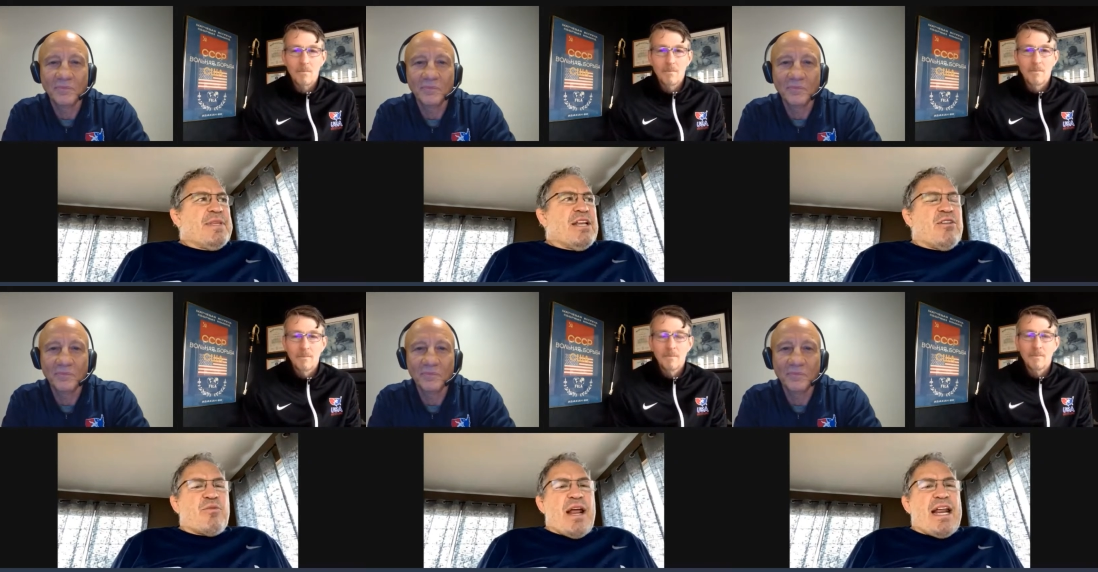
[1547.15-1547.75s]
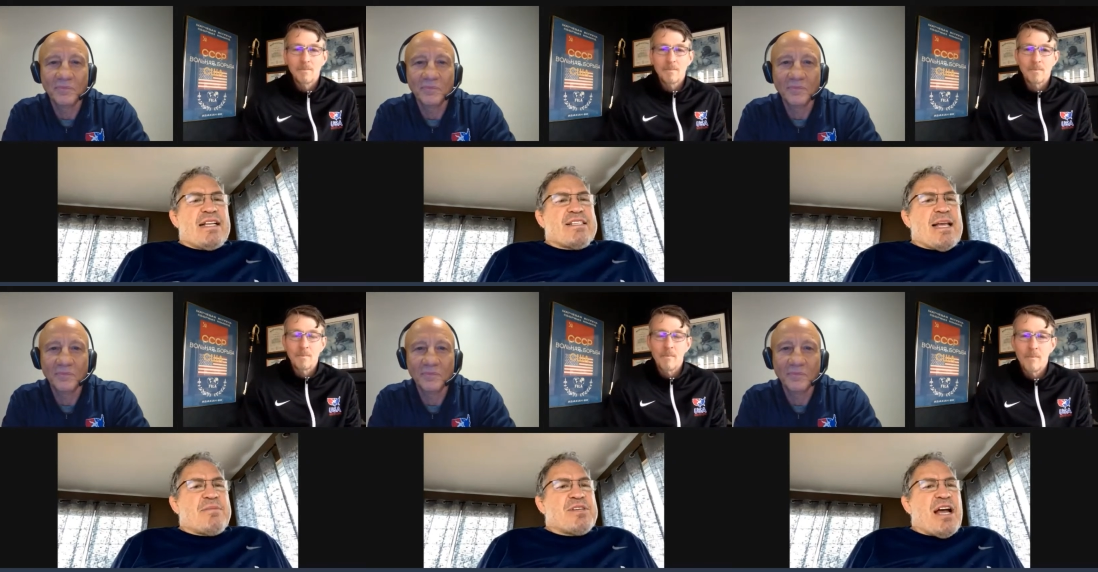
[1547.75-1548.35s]
Speaker 1: you know the redheaded
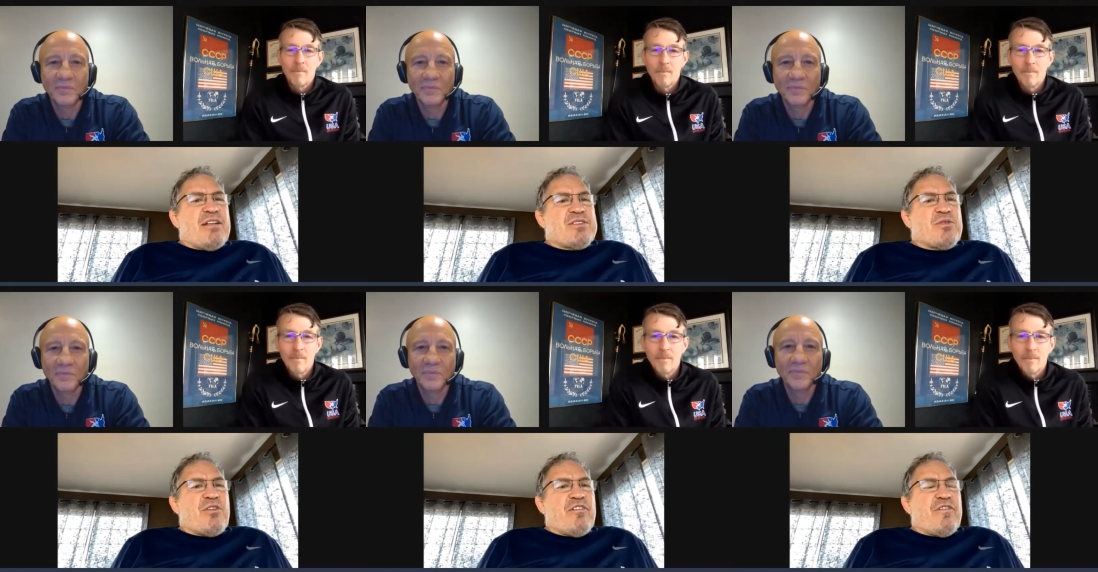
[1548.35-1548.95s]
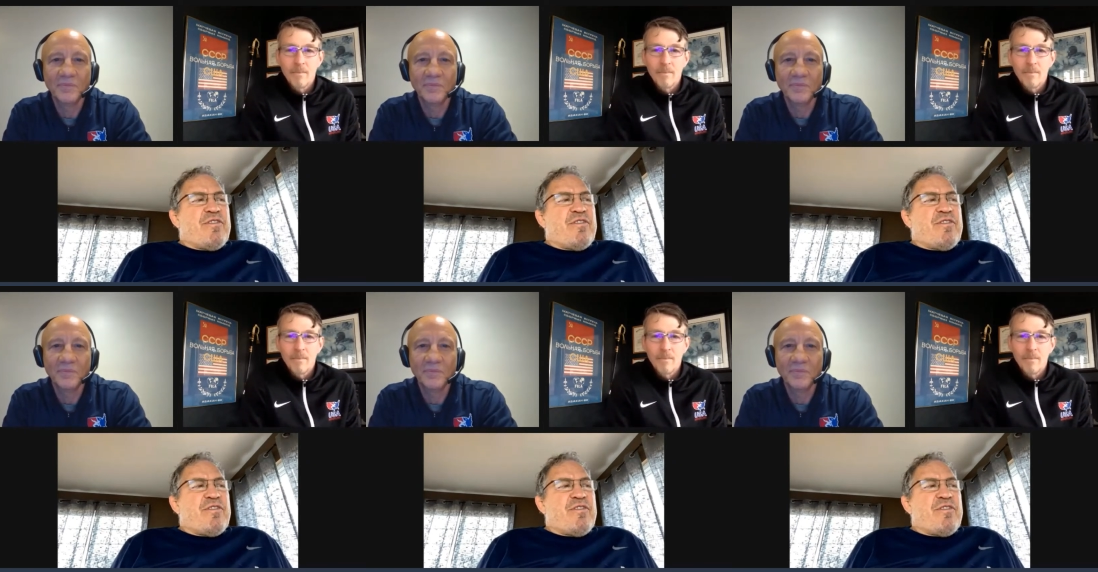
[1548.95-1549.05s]
stepchild sort of